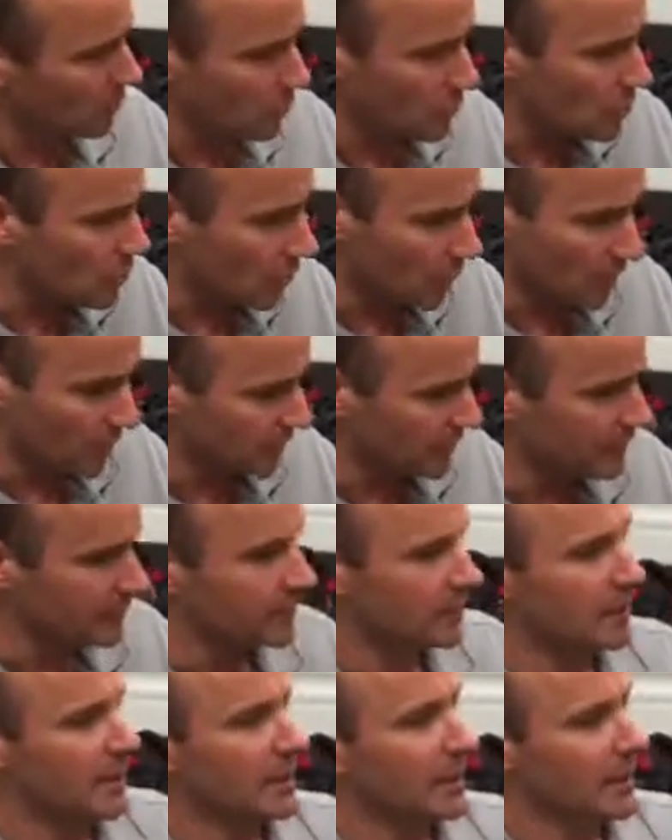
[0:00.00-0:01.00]
Who are you?
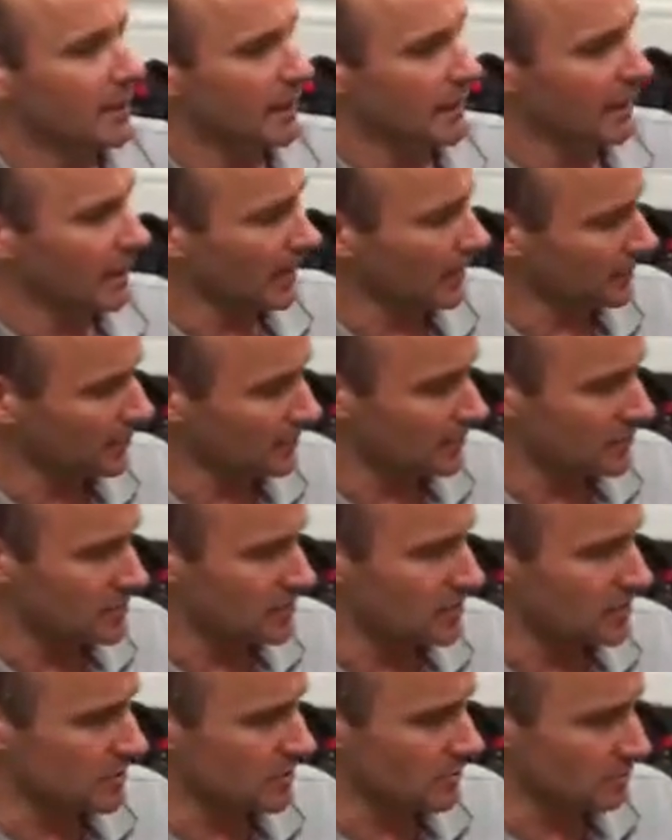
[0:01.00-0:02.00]
And I think this
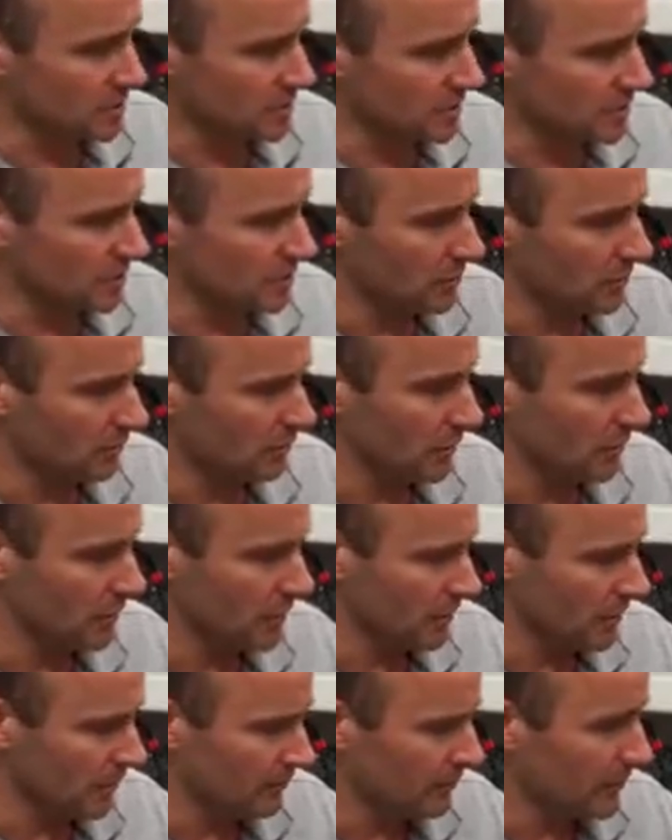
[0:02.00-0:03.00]
is a big year for
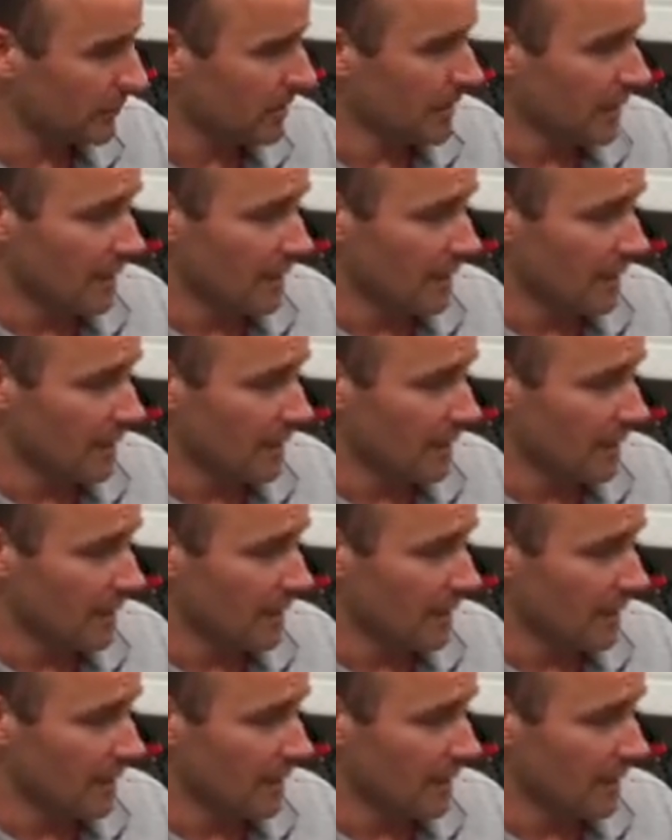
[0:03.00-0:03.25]
him.